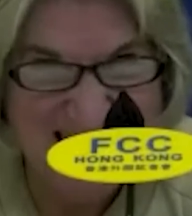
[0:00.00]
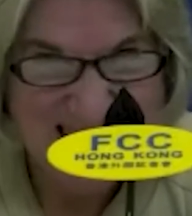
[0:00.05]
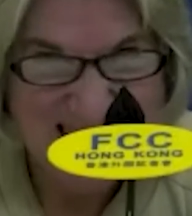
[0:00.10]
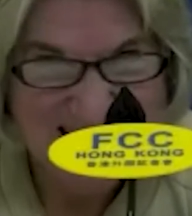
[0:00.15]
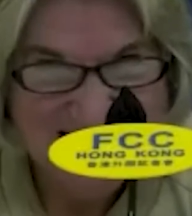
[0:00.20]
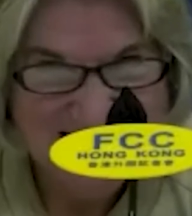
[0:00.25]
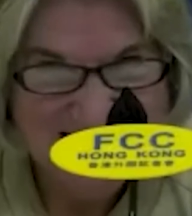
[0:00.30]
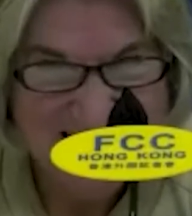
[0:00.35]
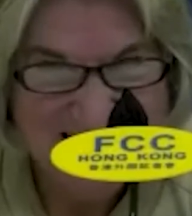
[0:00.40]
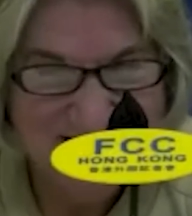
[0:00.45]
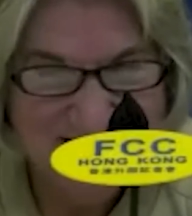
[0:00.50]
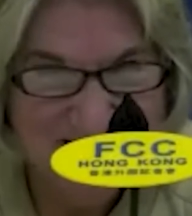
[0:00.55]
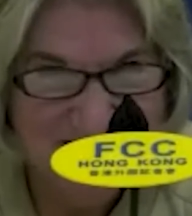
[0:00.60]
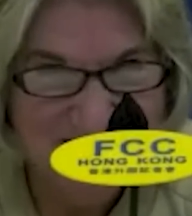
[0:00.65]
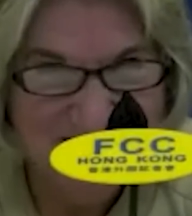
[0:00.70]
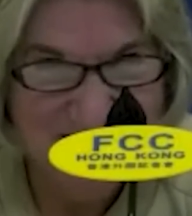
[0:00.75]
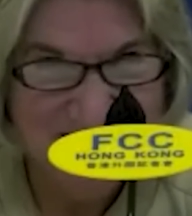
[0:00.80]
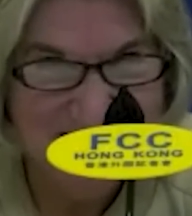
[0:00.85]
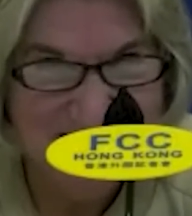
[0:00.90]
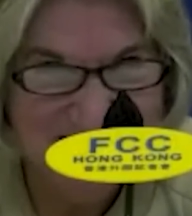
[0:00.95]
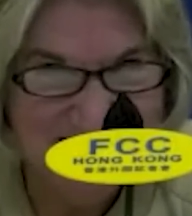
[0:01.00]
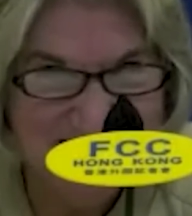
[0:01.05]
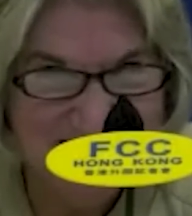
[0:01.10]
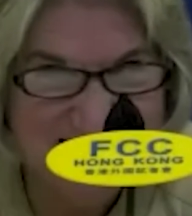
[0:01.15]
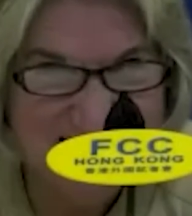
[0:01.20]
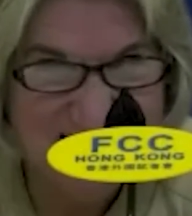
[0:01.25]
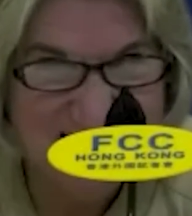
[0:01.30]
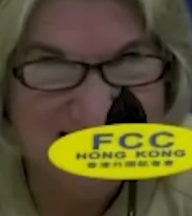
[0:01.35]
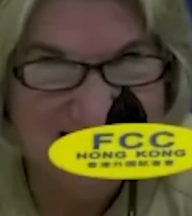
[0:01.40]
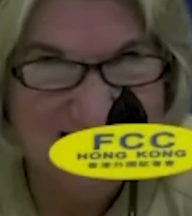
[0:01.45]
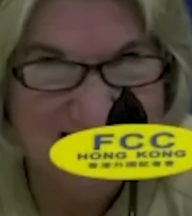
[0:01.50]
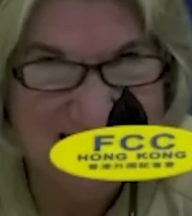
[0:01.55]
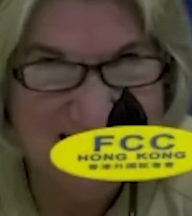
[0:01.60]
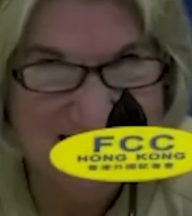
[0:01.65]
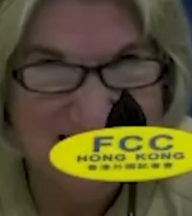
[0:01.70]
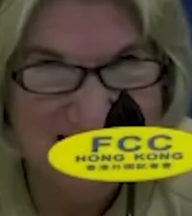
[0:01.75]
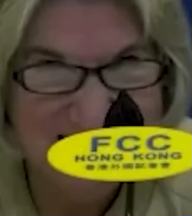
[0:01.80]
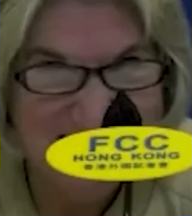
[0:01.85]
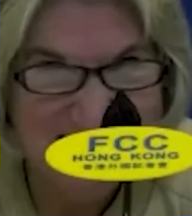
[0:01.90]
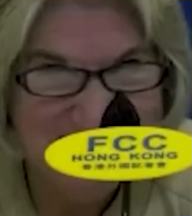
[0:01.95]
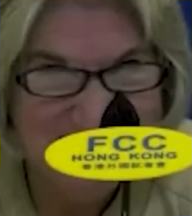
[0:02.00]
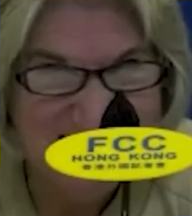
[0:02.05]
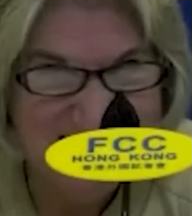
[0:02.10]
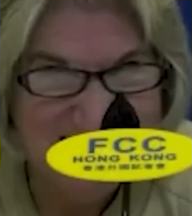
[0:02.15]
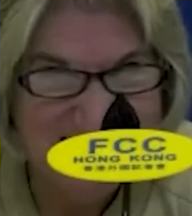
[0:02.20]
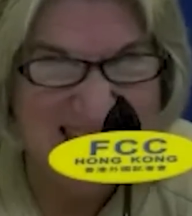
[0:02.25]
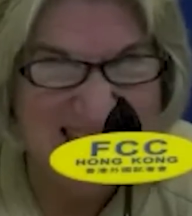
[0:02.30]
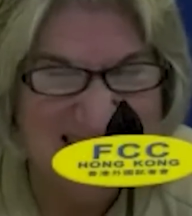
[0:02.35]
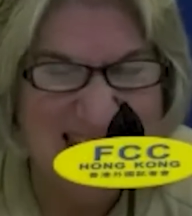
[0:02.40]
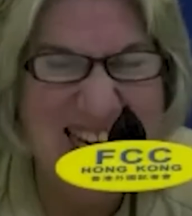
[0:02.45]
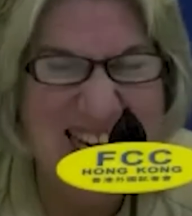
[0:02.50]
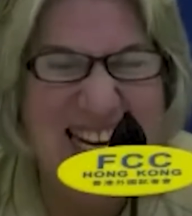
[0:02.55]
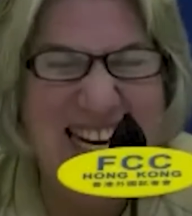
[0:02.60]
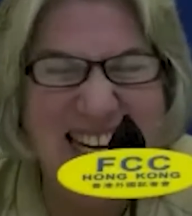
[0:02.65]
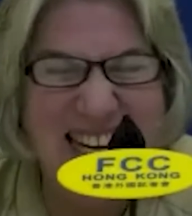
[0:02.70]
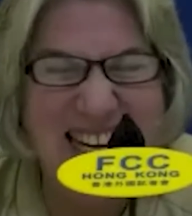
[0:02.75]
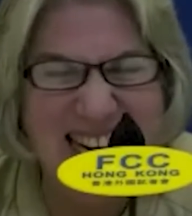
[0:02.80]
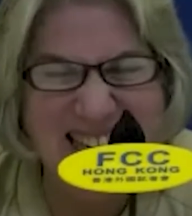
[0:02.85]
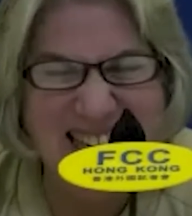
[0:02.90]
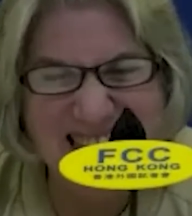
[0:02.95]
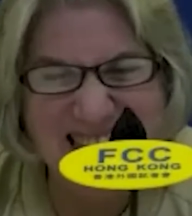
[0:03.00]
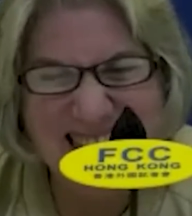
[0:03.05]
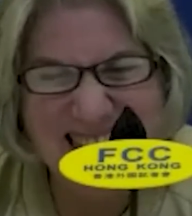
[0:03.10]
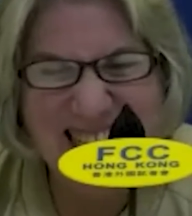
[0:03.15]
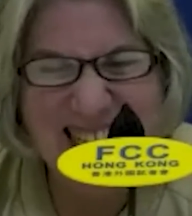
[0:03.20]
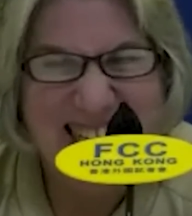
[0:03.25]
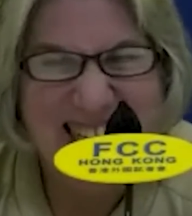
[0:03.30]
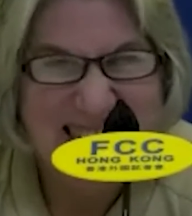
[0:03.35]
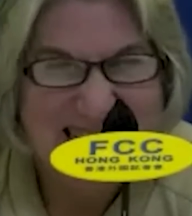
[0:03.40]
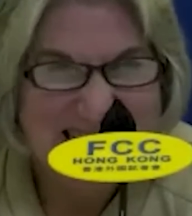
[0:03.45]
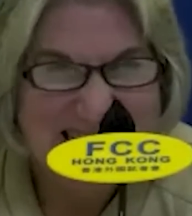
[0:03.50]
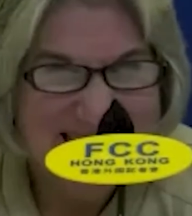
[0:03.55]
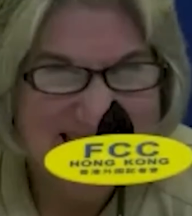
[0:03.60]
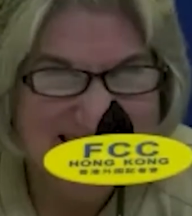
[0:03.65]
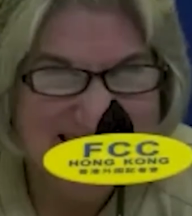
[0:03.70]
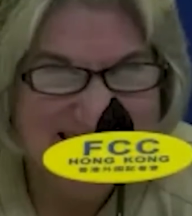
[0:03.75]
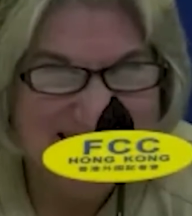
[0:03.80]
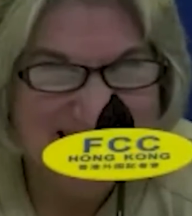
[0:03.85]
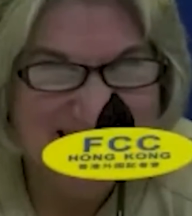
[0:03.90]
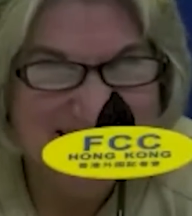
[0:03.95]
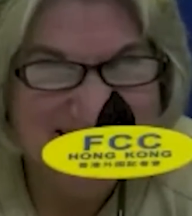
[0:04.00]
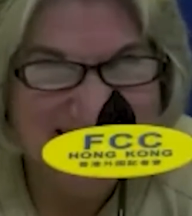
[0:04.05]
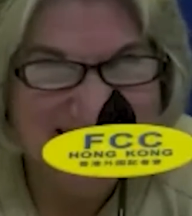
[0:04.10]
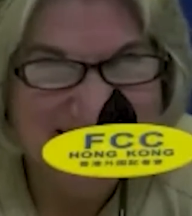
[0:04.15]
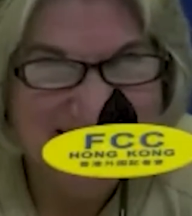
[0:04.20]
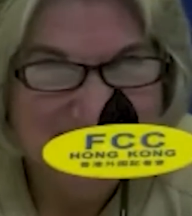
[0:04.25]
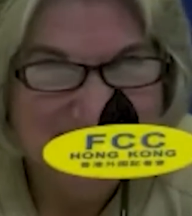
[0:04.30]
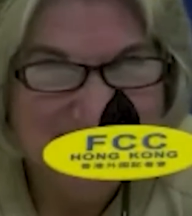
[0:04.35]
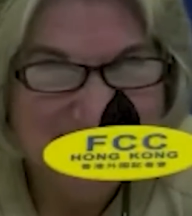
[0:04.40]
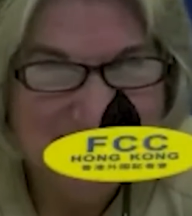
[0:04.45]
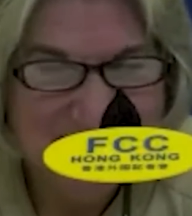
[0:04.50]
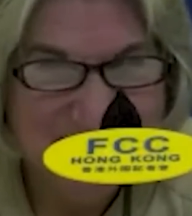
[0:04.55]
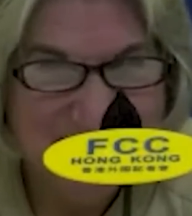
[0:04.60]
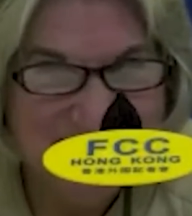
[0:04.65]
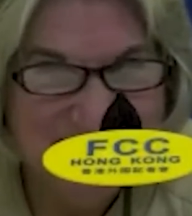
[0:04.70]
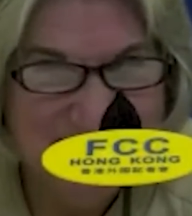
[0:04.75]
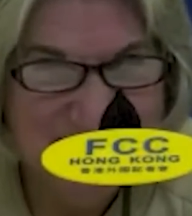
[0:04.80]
That's the urgent reading. You're not seeing the less urgent.